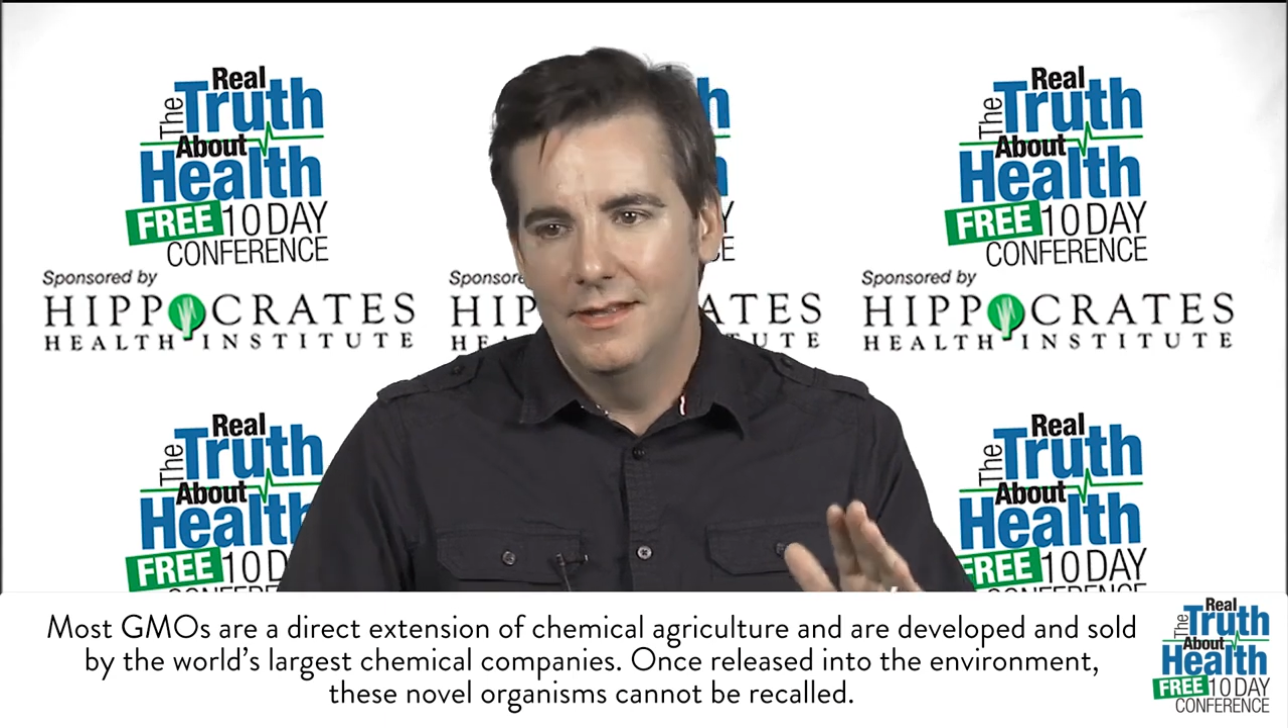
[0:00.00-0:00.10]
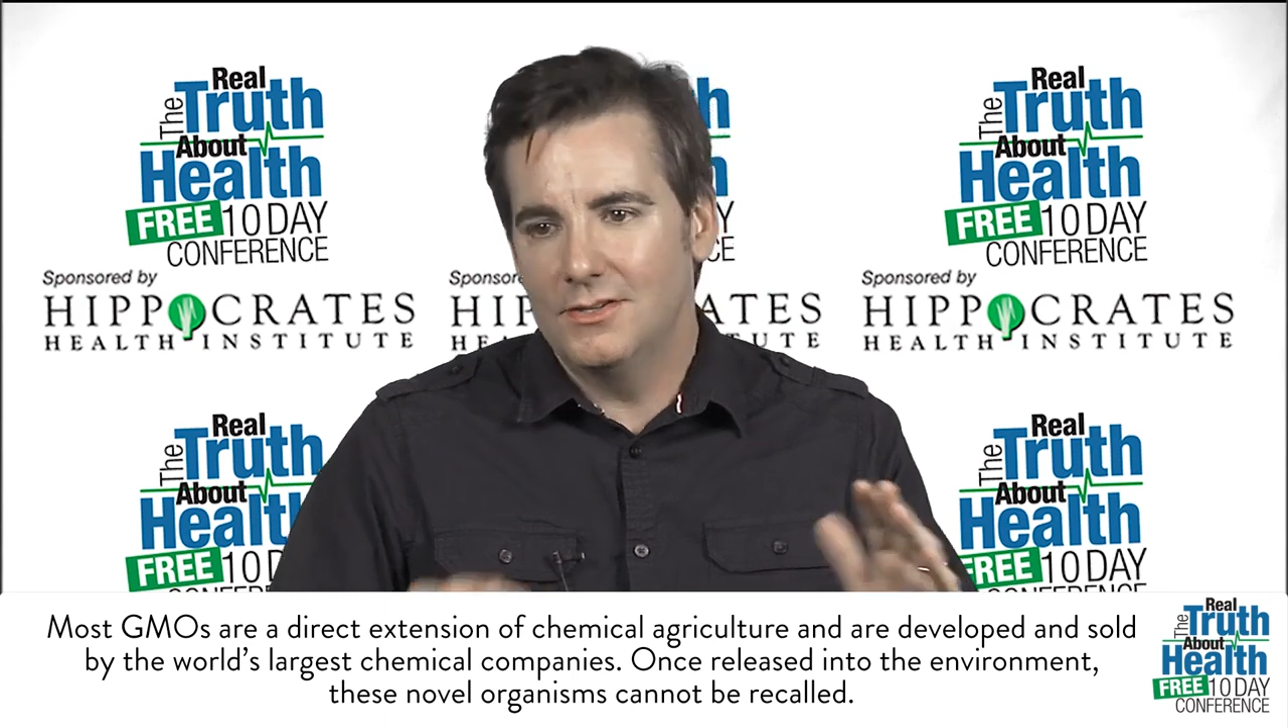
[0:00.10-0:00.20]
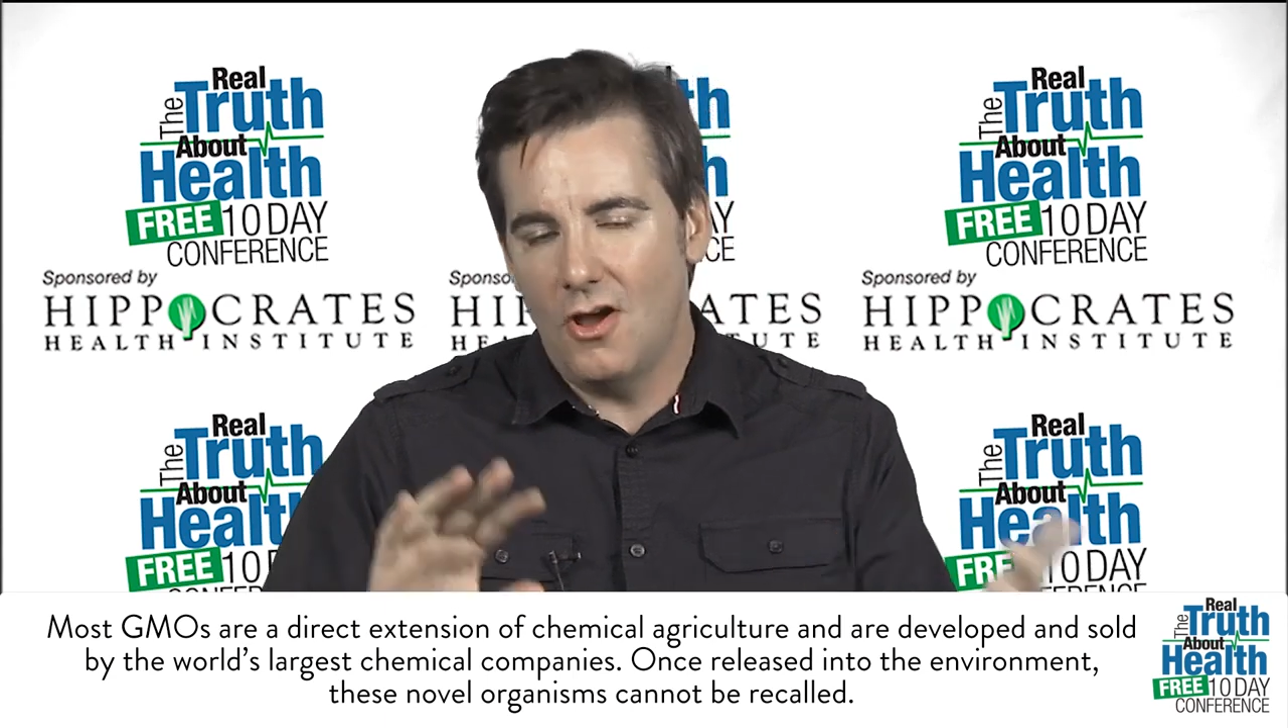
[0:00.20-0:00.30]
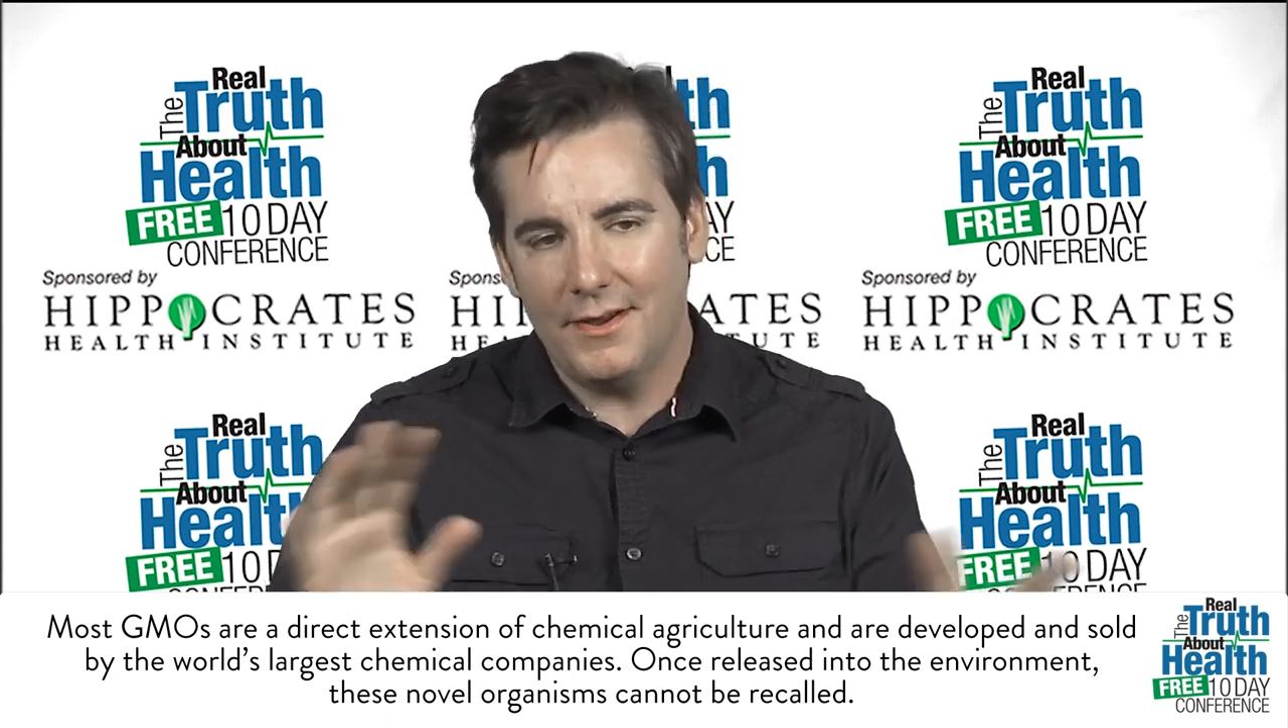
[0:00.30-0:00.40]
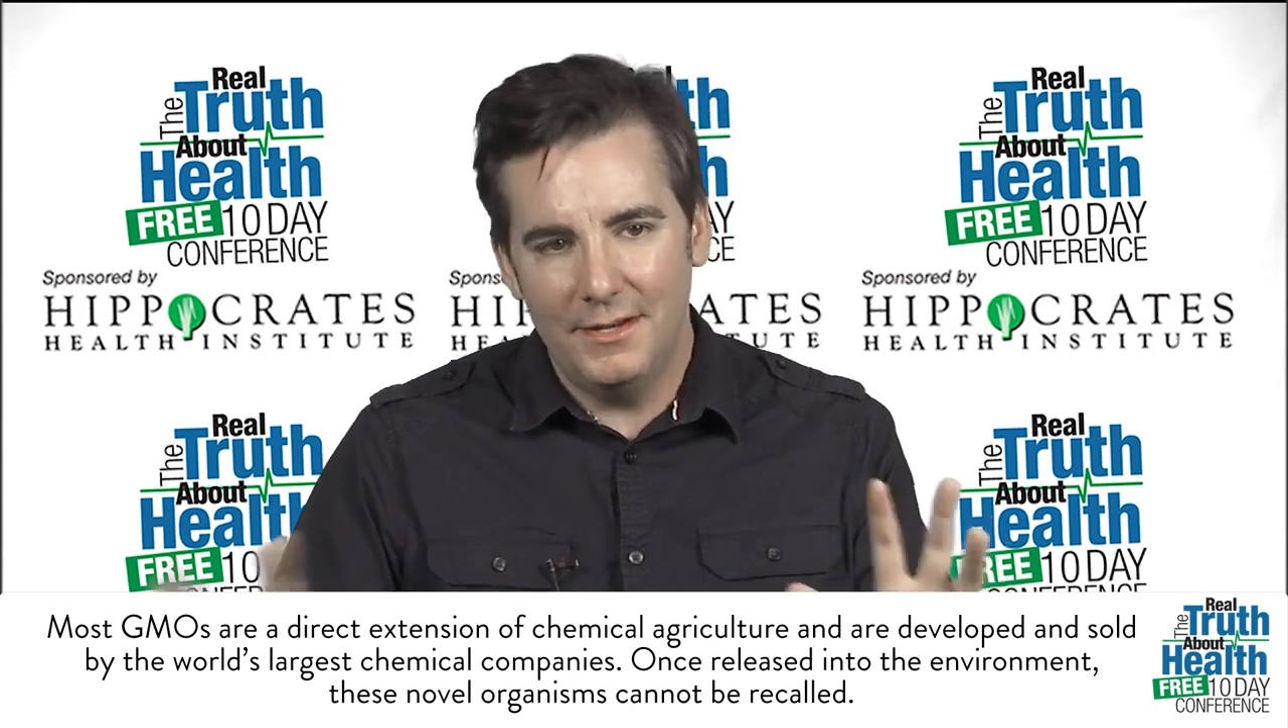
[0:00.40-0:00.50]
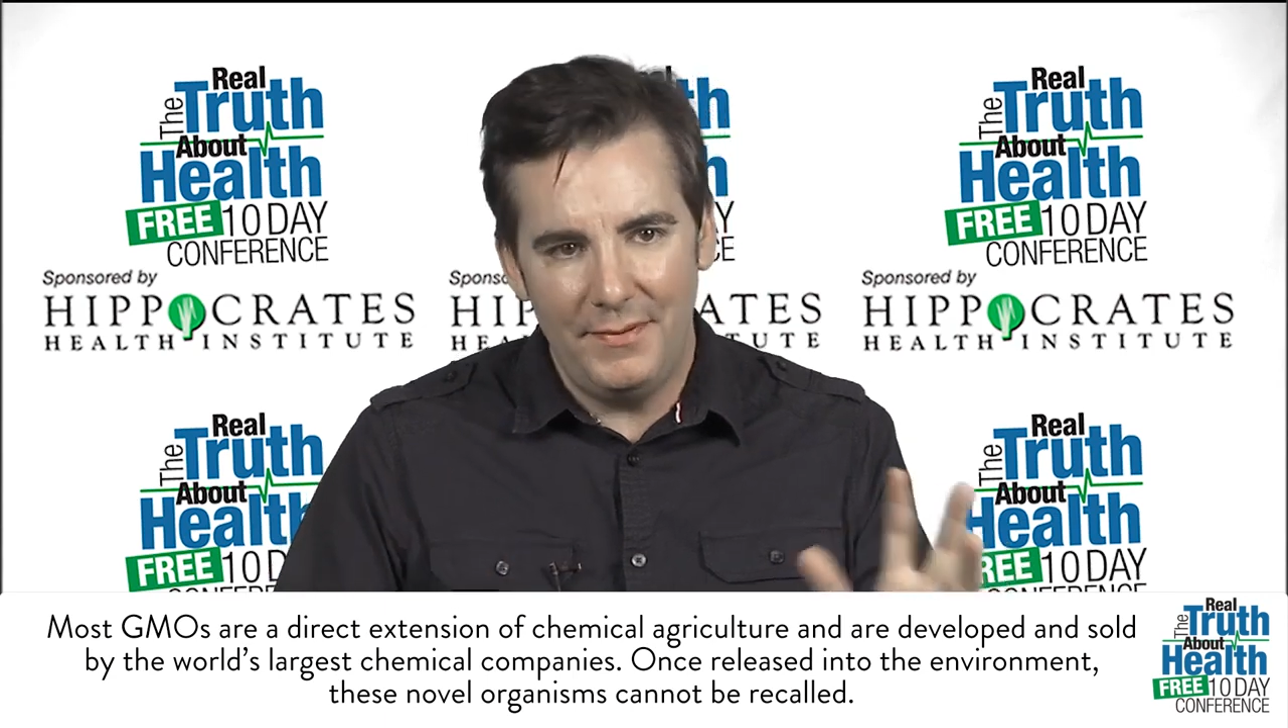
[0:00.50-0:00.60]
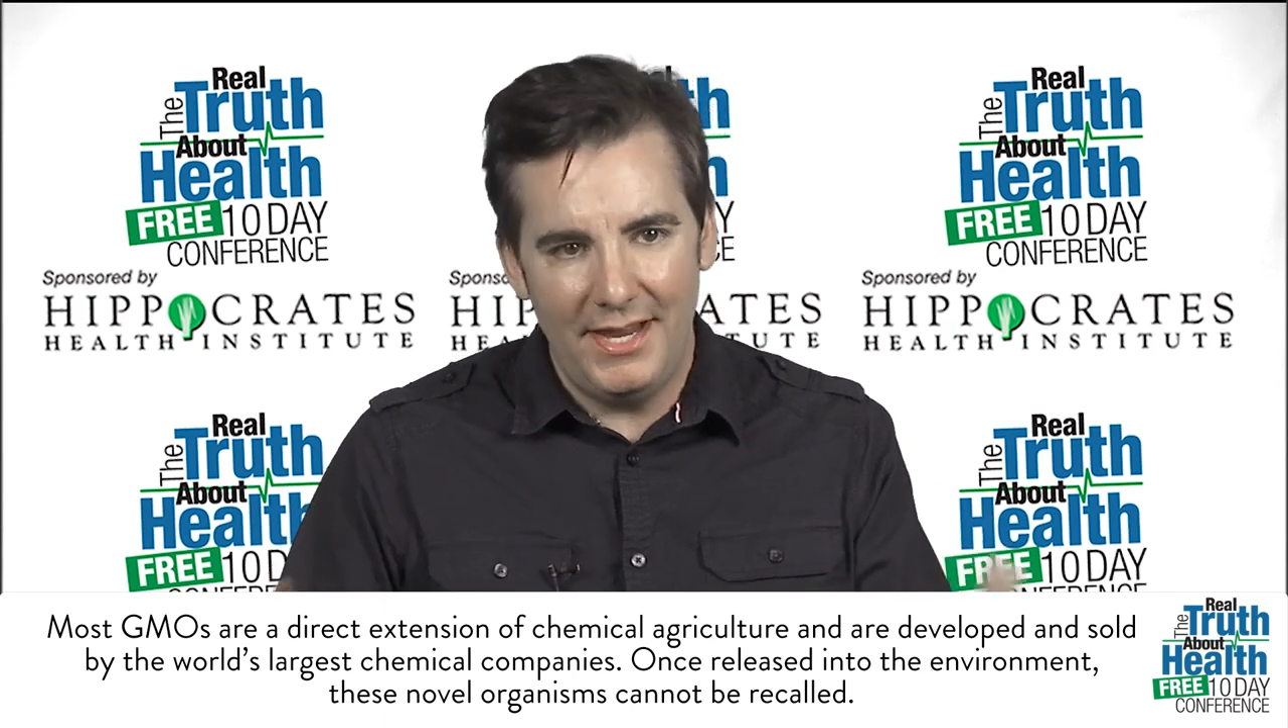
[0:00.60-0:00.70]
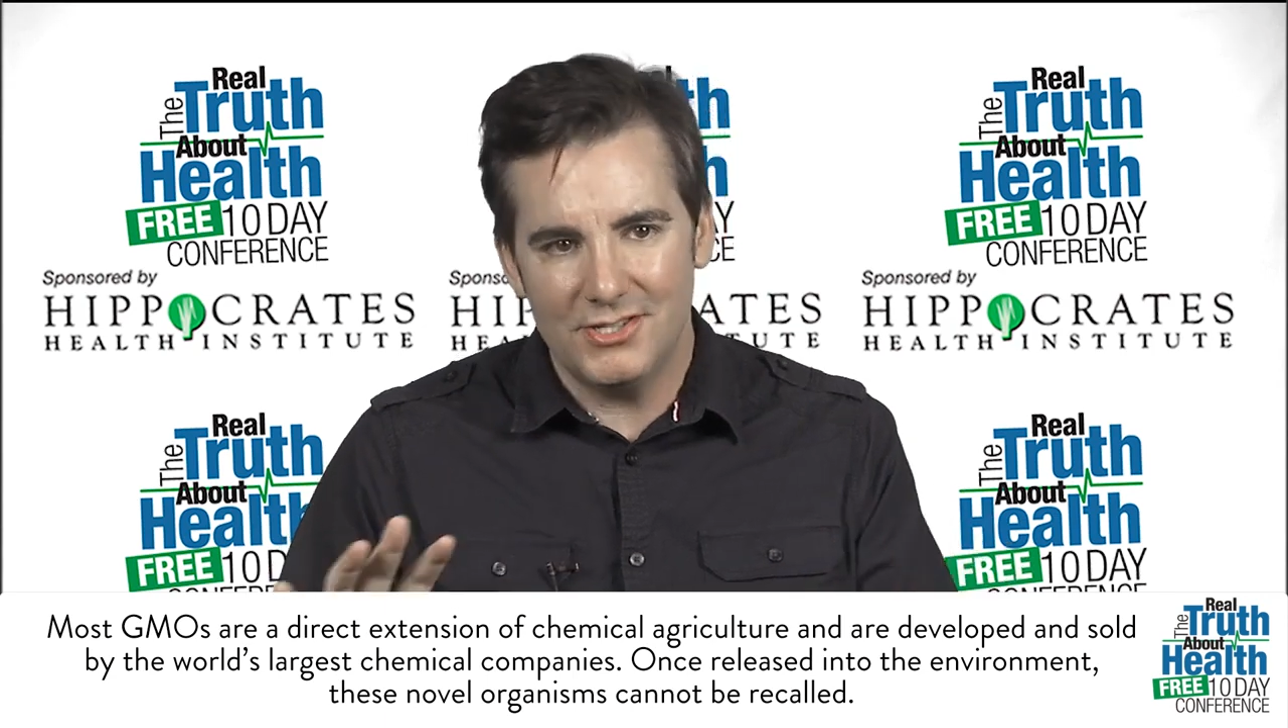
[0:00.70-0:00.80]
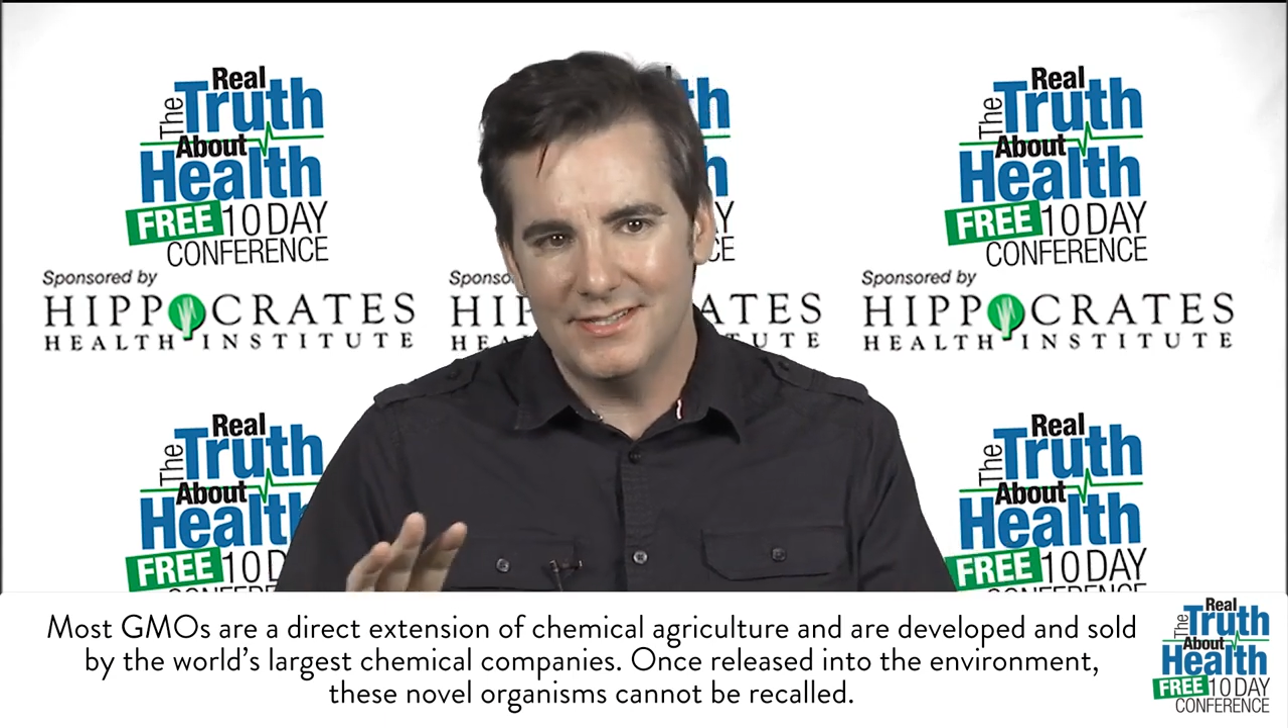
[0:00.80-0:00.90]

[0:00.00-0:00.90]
talking to patients.